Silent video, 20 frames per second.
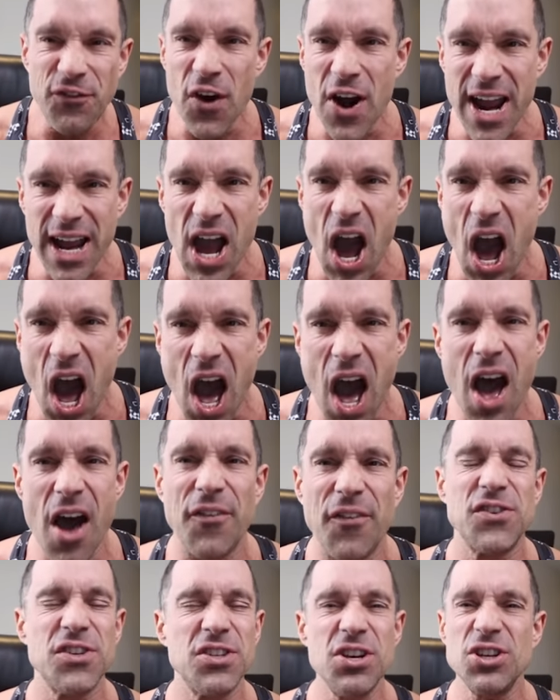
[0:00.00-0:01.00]
Frig
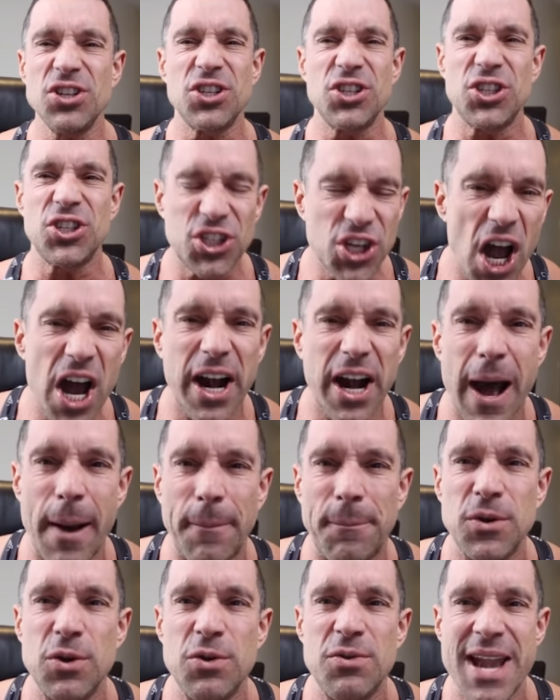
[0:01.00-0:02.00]
off. Just shut
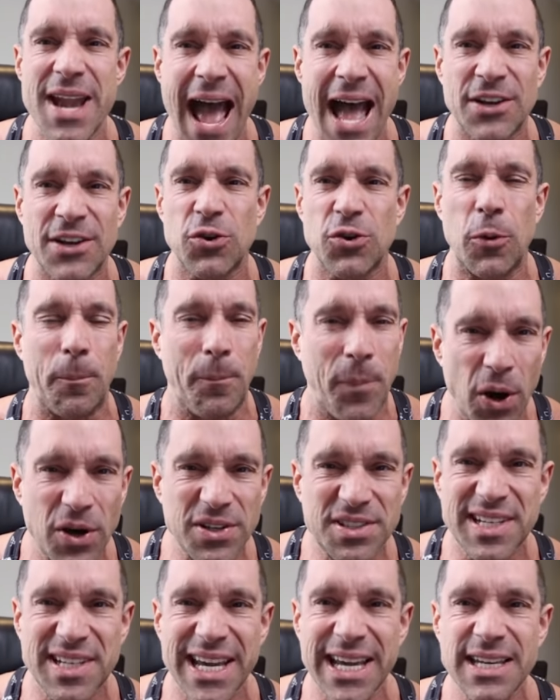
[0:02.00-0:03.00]
up, you natural
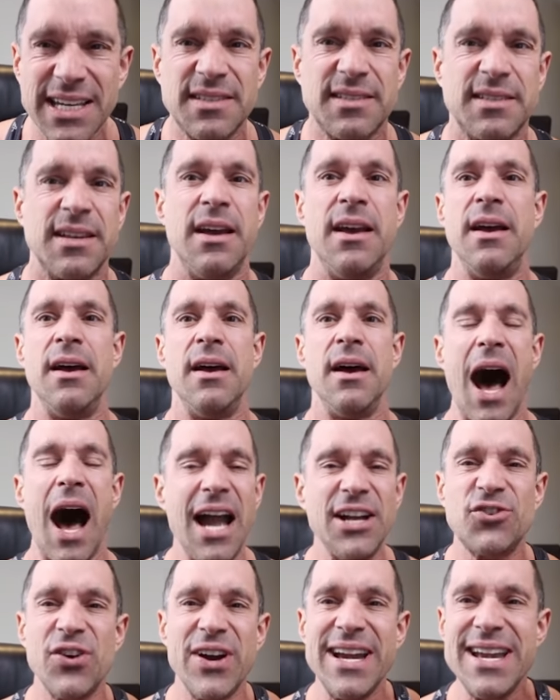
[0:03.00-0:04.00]
pussies.
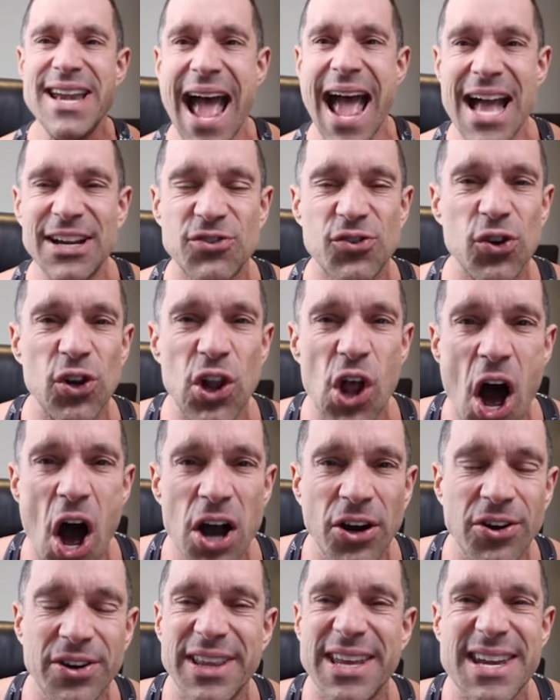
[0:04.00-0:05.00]
I train natural
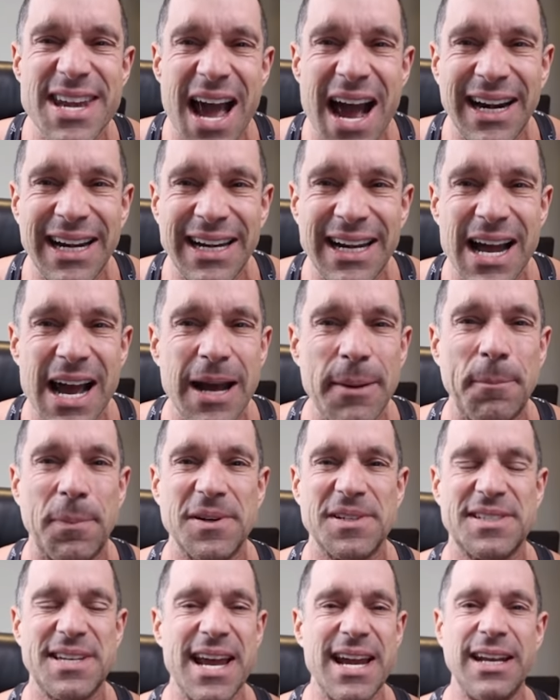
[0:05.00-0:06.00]
longer than
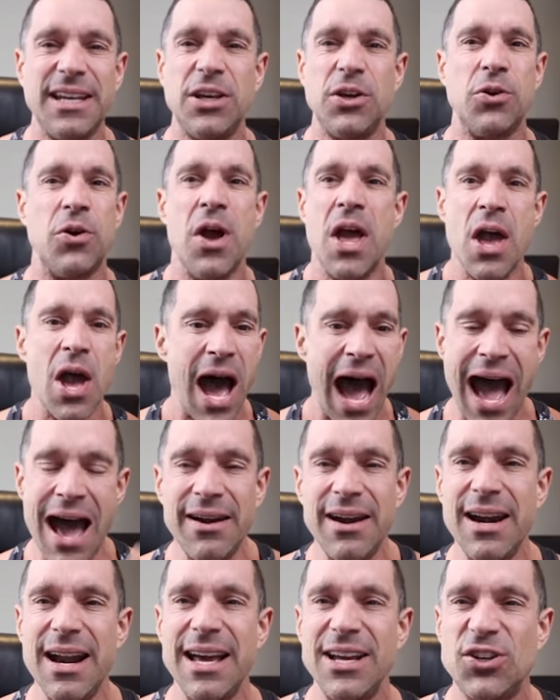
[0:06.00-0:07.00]
99% of you.
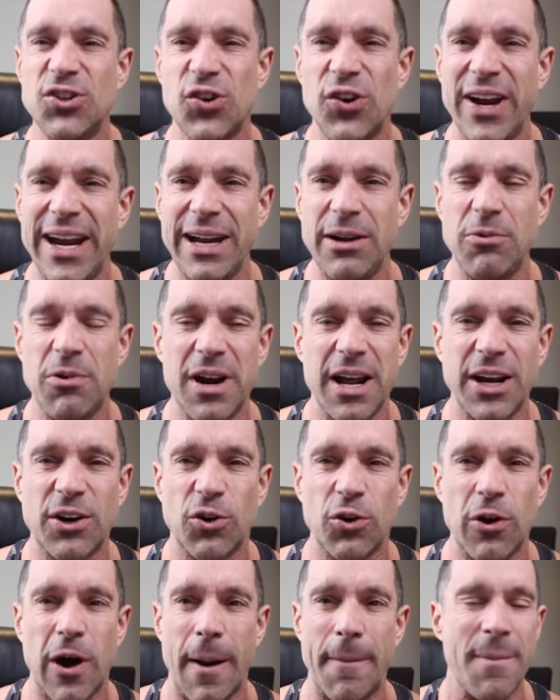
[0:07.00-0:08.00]
How did I train when I
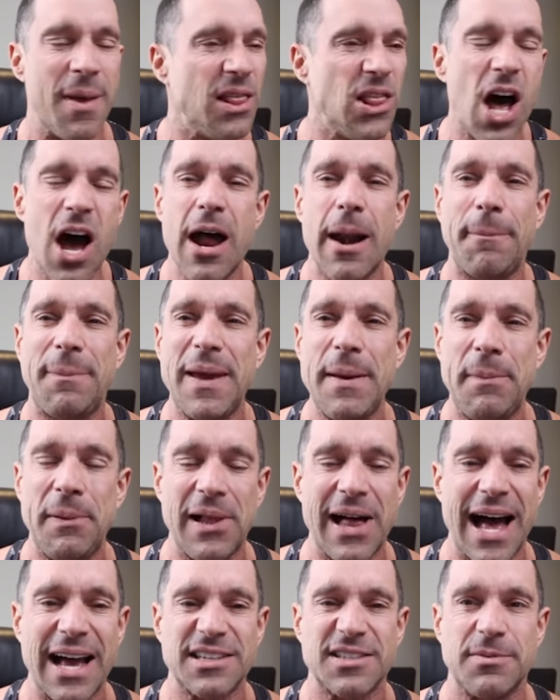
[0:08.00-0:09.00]
grew up? A lot of
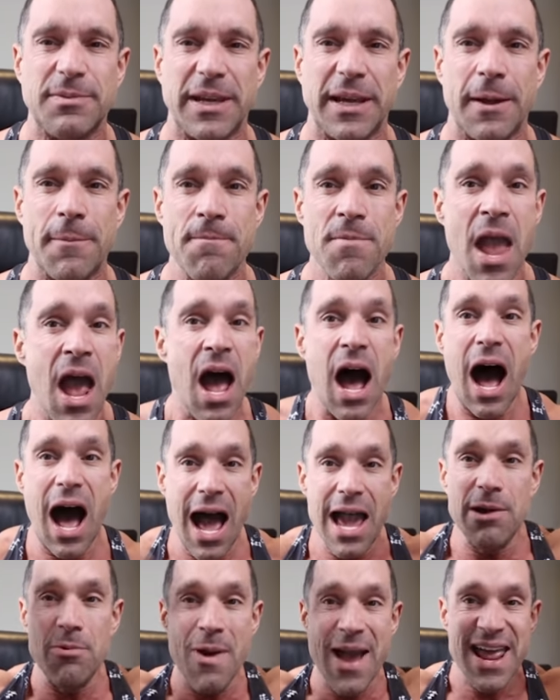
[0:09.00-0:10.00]
people ask me.
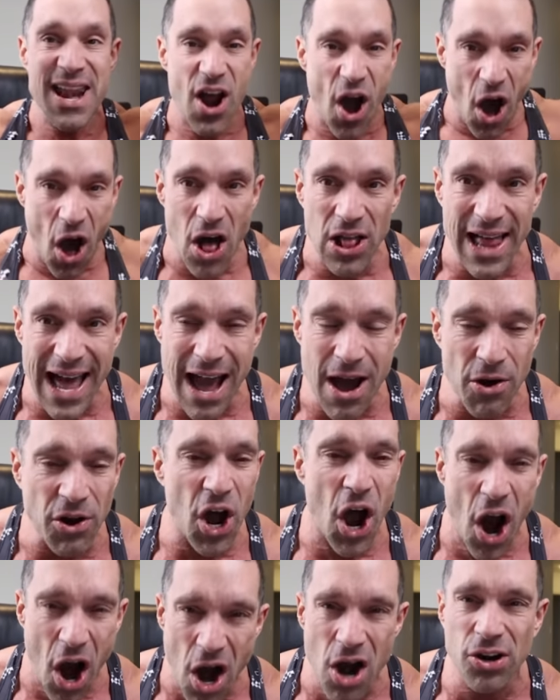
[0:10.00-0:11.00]
I went all out,
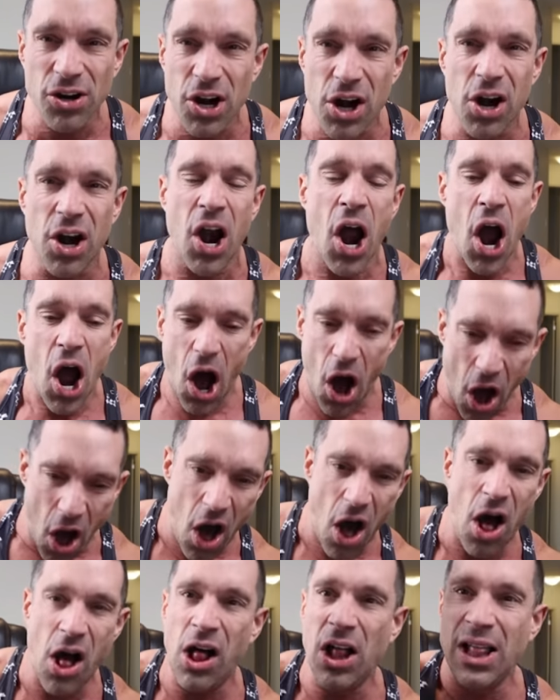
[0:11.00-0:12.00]
harder,
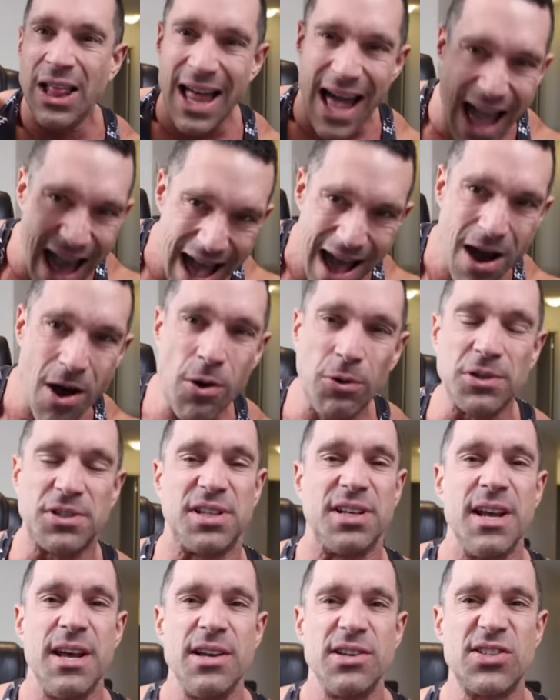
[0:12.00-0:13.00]
all
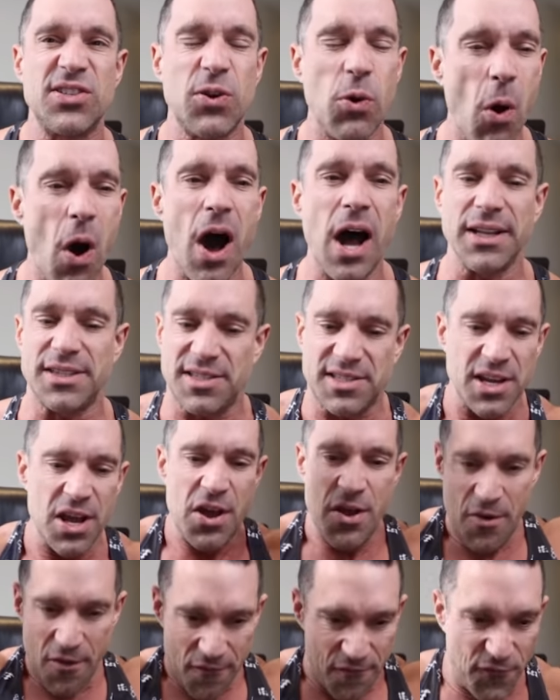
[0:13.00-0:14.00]
out squats.
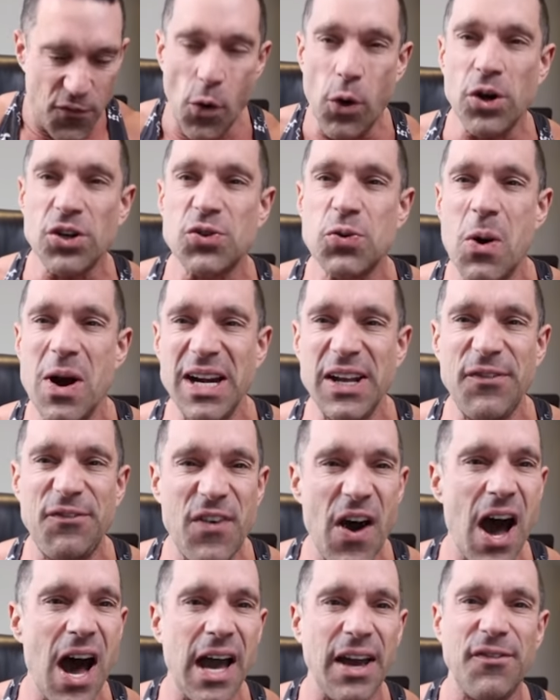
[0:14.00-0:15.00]

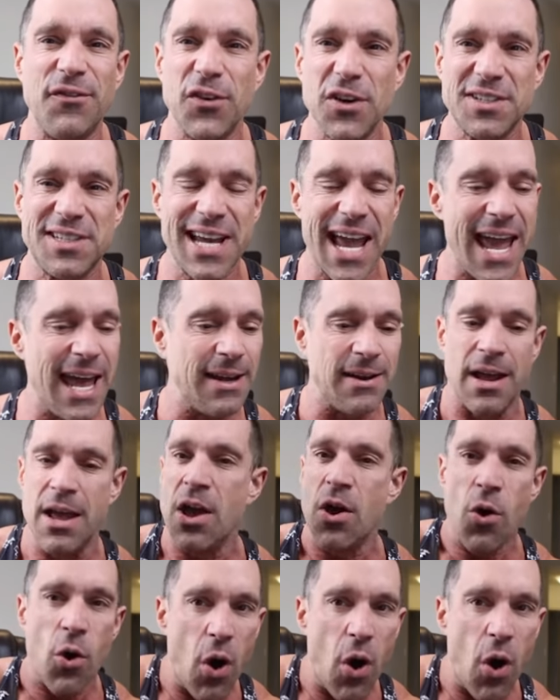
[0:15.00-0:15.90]
425 for 10.